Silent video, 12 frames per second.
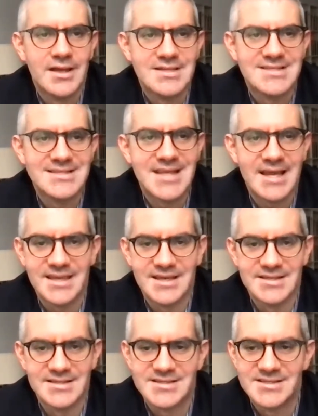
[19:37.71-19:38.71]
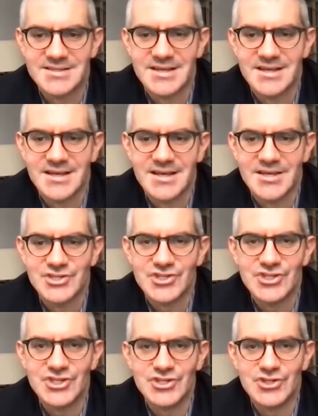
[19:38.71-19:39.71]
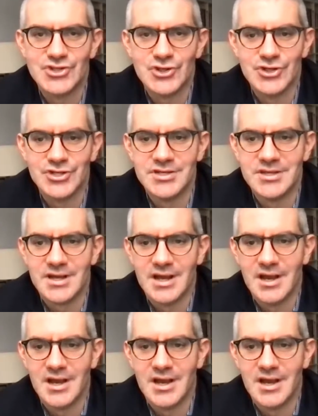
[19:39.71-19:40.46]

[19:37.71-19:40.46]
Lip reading: seconds, she should